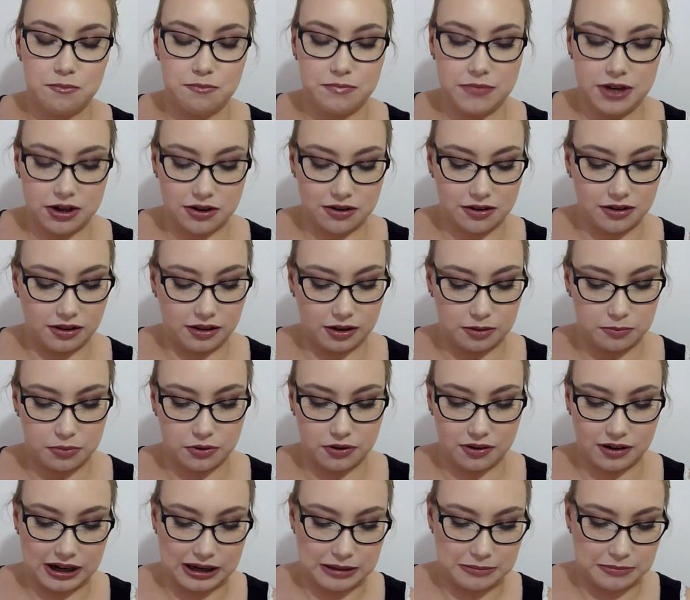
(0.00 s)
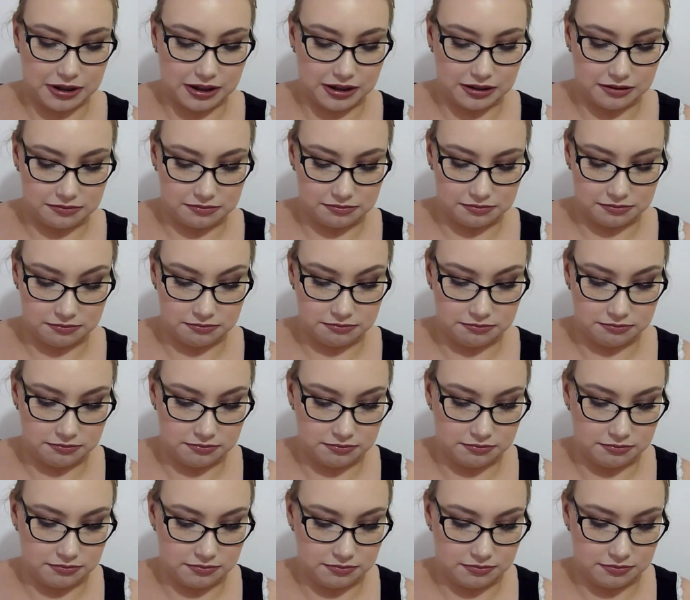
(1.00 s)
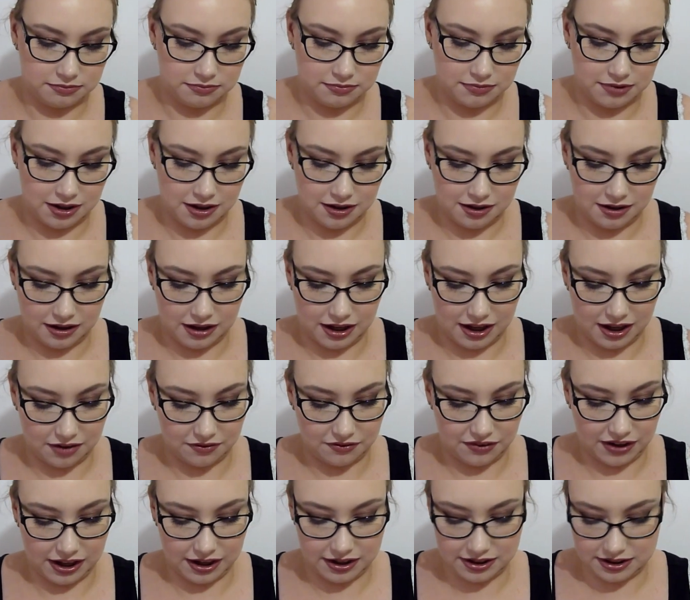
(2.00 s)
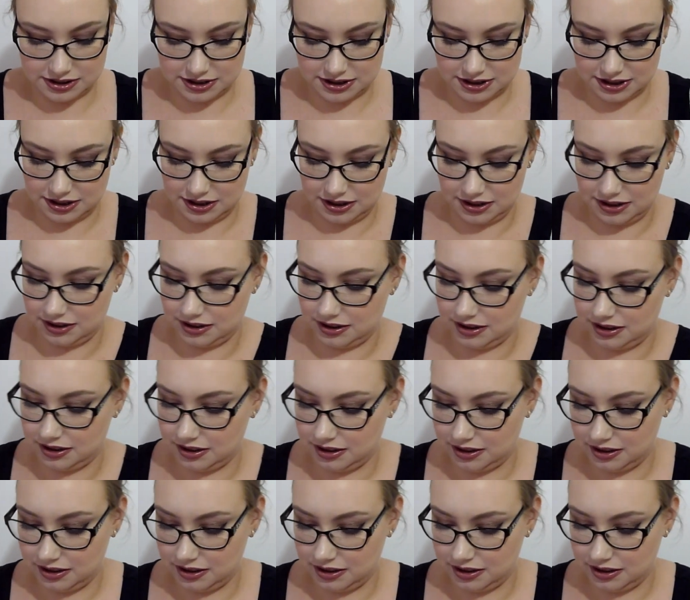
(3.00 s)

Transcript: Mineral Primer. Have had it sitting